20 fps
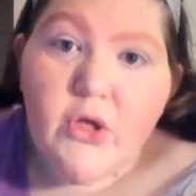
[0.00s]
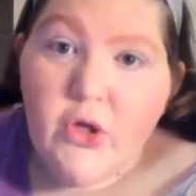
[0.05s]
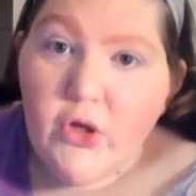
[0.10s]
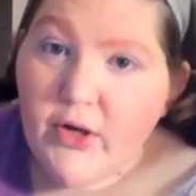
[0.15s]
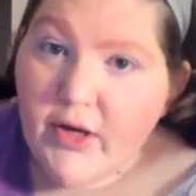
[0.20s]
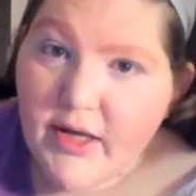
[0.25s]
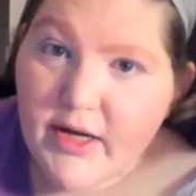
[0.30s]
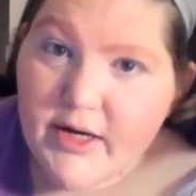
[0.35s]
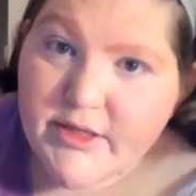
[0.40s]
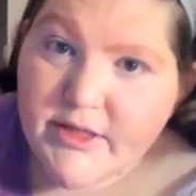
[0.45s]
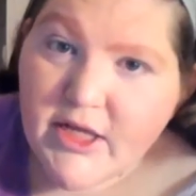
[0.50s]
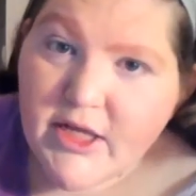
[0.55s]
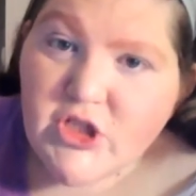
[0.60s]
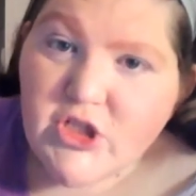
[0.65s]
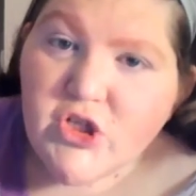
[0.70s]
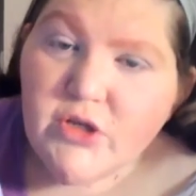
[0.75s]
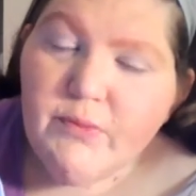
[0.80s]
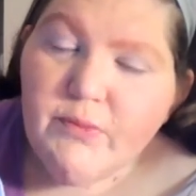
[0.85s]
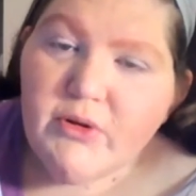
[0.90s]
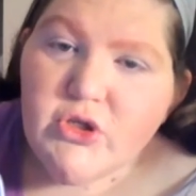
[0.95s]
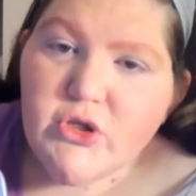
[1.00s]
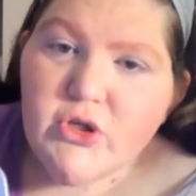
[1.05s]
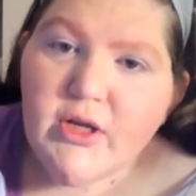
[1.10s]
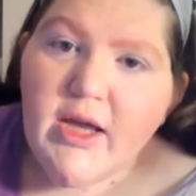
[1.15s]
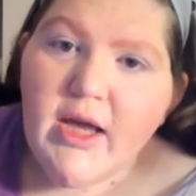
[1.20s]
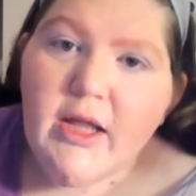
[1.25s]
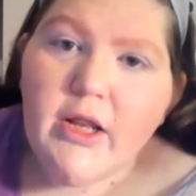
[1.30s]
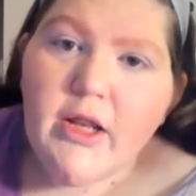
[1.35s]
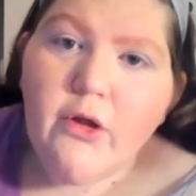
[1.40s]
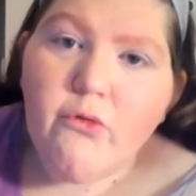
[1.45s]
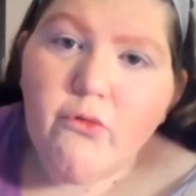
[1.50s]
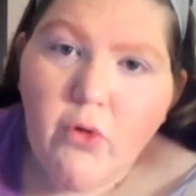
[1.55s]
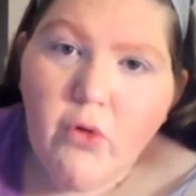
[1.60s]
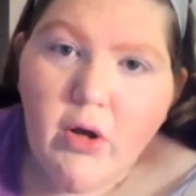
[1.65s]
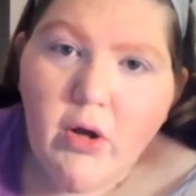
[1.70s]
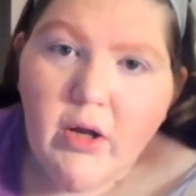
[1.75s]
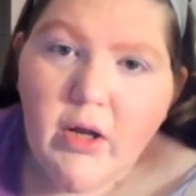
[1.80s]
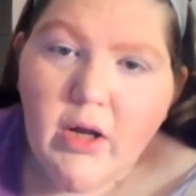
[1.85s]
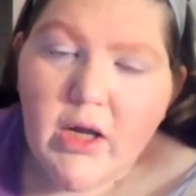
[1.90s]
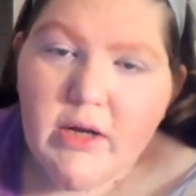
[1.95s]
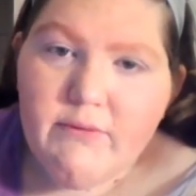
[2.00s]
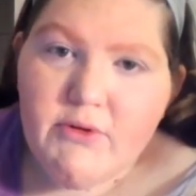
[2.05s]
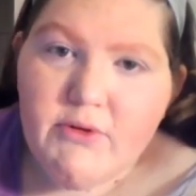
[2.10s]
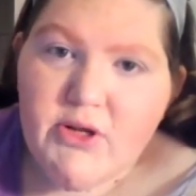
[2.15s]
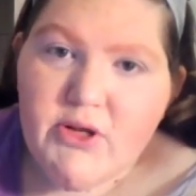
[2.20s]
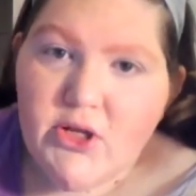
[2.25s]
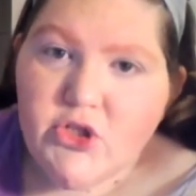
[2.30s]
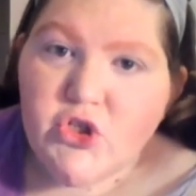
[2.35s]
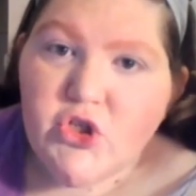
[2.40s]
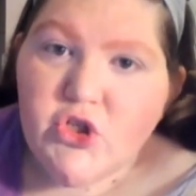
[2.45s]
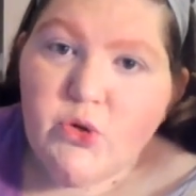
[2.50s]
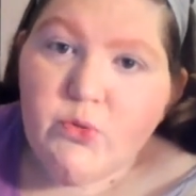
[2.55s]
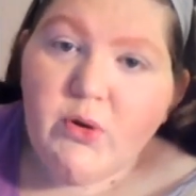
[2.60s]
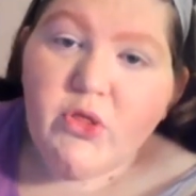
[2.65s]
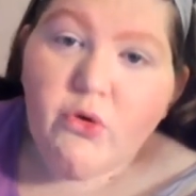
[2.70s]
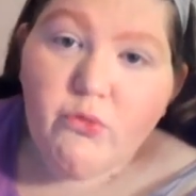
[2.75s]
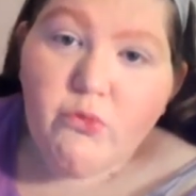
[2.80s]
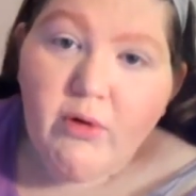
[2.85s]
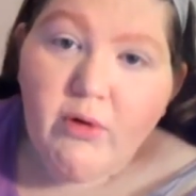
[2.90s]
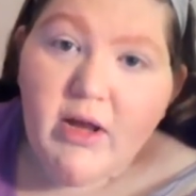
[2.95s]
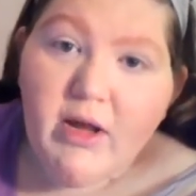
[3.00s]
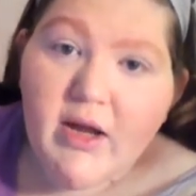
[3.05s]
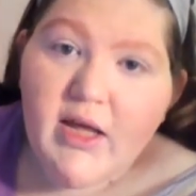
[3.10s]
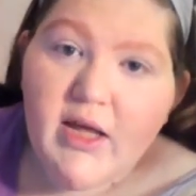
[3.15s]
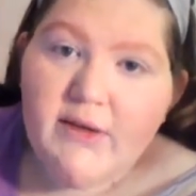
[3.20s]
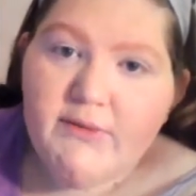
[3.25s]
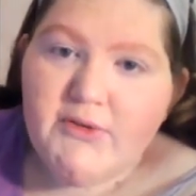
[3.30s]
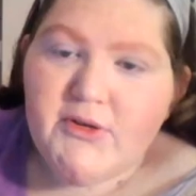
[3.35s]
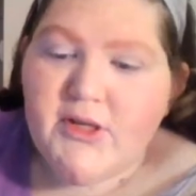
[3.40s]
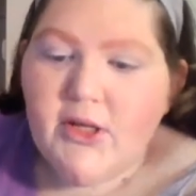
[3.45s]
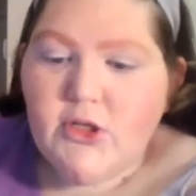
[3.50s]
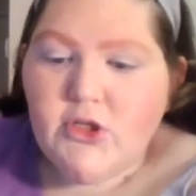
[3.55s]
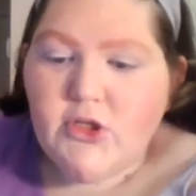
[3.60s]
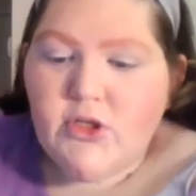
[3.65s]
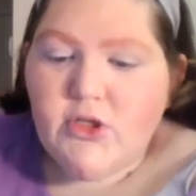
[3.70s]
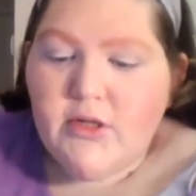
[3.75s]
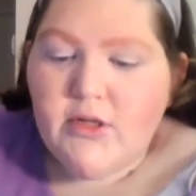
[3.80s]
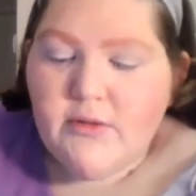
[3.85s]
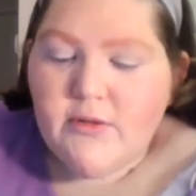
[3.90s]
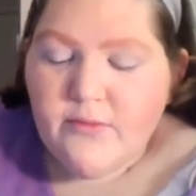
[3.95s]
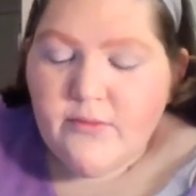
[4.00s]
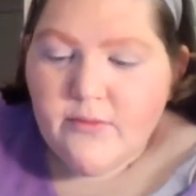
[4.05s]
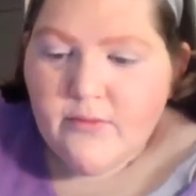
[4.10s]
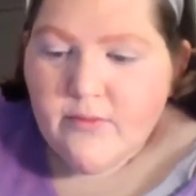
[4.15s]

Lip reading: You get attention, but you're getting the wrong kind of attention. You want the right kind of attention.